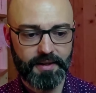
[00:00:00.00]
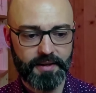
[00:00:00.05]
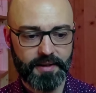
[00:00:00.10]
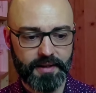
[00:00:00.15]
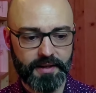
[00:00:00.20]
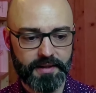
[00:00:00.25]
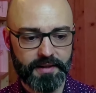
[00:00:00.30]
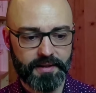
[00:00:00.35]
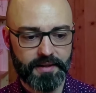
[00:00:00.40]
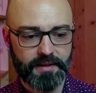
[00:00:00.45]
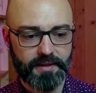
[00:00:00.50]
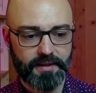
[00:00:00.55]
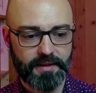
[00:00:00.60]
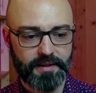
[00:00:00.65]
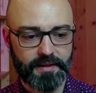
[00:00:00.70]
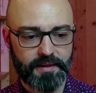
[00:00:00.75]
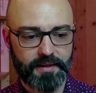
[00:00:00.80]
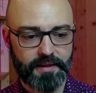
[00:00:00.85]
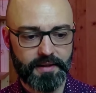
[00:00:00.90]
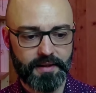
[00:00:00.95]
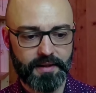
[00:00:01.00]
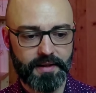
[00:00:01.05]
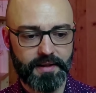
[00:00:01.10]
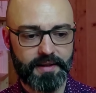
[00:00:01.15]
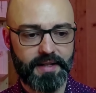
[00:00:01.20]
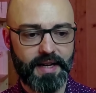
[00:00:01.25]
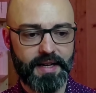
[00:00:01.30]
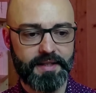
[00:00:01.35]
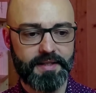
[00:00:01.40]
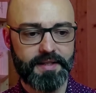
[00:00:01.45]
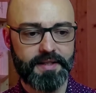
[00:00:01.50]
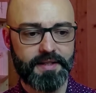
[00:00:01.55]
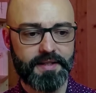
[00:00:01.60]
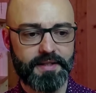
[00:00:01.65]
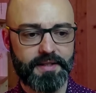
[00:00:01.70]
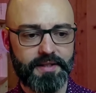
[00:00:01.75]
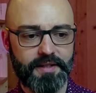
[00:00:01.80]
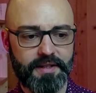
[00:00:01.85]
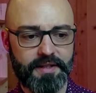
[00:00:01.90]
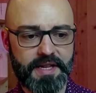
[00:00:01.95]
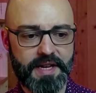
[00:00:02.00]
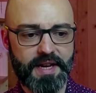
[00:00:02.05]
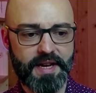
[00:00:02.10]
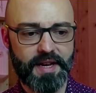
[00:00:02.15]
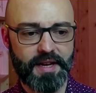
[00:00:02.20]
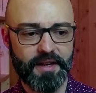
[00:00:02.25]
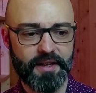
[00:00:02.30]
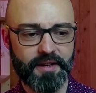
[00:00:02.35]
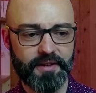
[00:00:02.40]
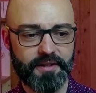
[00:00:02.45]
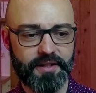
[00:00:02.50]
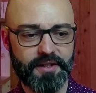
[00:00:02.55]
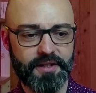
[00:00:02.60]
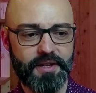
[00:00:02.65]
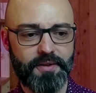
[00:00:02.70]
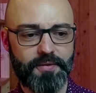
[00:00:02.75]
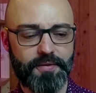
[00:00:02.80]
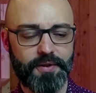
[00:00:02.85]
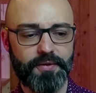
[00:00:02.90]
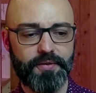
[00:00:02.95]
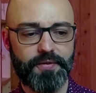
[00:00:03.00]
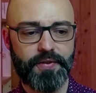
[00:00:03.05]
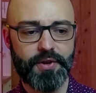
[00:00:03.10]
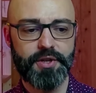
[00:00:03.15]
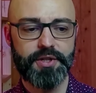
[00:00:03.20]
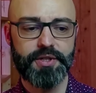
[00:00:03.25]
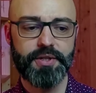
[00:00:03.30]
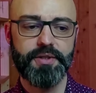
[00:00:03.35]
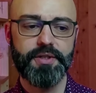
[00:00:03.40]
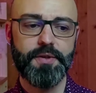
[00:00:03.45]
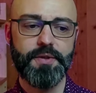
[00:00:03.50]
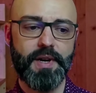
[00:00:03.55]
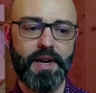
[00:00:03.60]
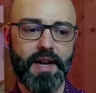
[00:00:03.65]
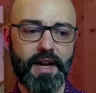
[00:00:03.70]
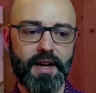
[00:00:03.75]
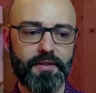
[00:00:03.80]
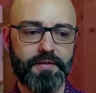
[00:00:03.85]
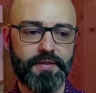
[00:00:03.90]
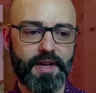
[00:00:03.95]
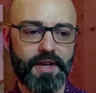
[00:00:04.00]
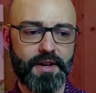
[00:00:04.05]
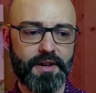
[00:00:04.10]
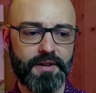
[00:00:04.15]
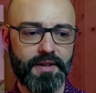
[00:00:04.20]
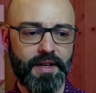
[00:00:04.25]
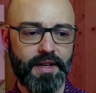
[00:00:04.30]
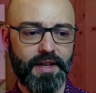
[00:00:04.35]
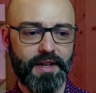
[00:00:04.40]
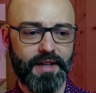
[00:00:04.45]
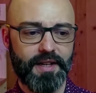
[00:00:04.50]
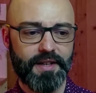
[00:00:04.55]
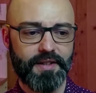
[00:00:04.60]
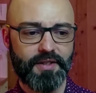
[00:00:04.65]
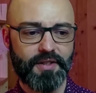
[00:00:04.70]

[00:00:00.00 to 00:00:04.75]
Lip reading: And that's the different functions you will have now.